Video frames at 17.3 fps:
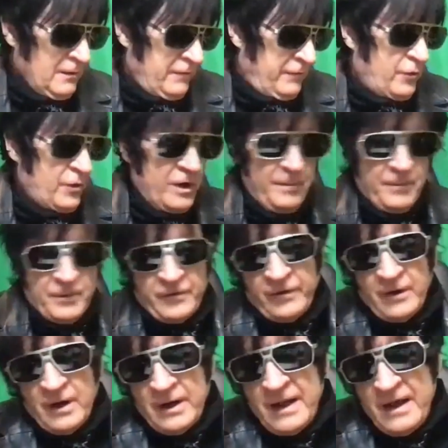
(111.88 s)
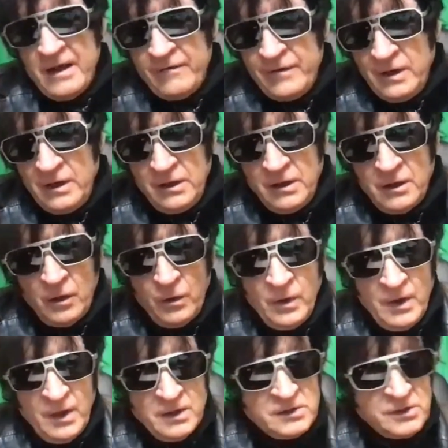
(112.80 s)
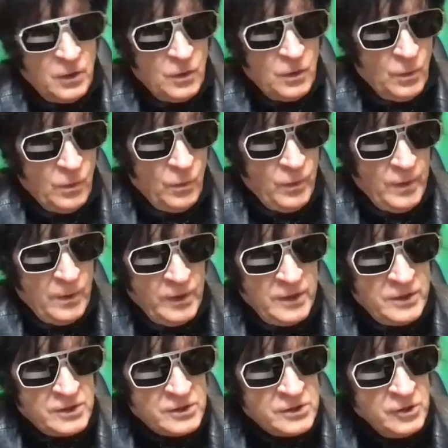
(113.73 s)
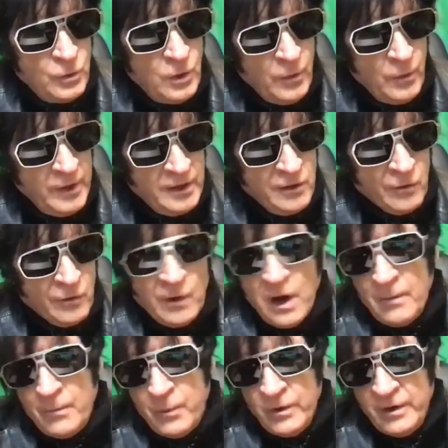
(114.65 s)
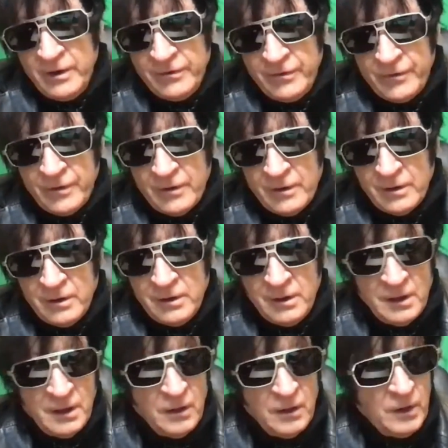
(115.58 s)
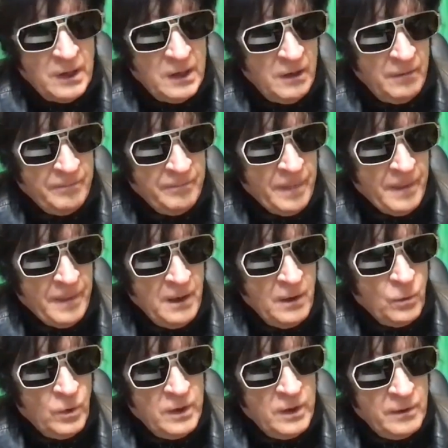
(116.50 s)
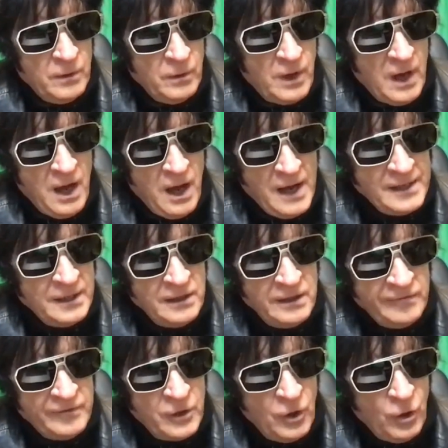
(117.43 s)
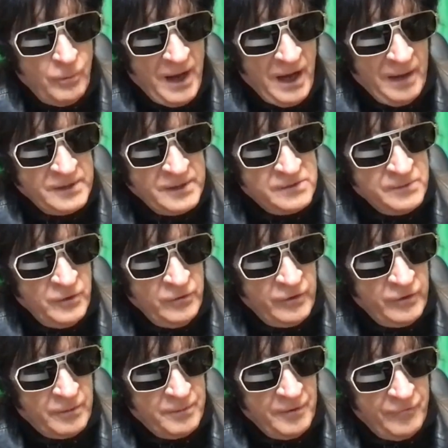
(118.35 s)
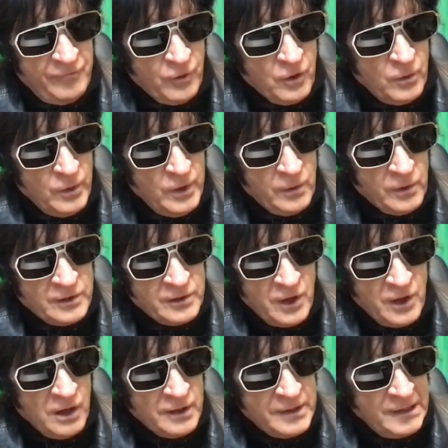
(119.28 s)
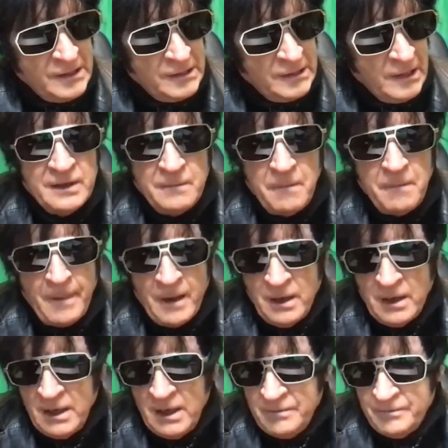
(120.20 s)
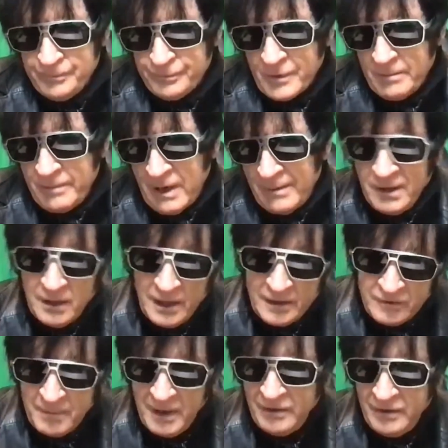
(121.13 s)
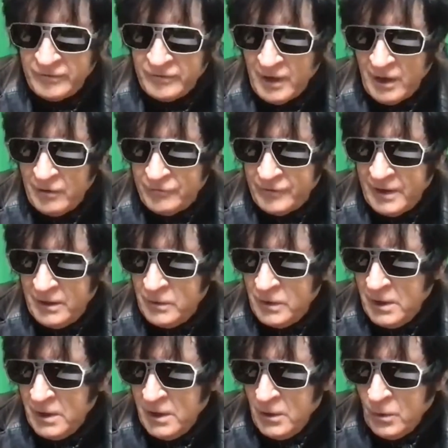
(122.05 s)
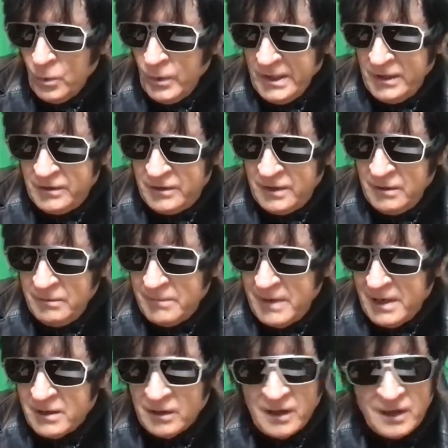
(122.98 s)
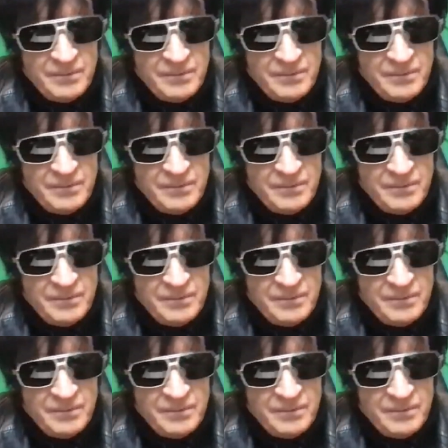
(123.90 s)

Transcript: 40% heavy, you know. So we just knew what we grew up with, you know. When I didn't even know Bobby's music before we were talking, and Bobby liked my stuff, and we didn't make a lot of